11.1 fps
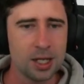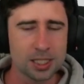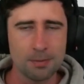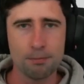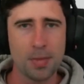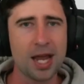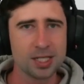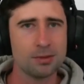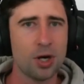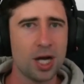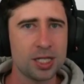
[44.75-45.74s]
to
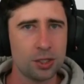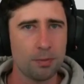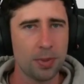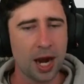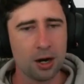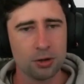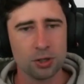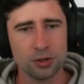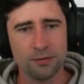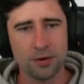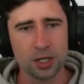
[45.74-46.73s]
maximize your power
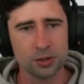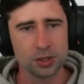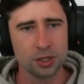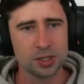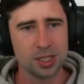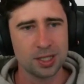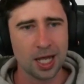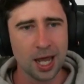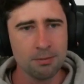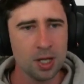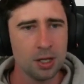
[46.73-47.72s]
on the final turns of the
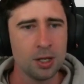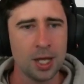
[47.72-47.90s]
game.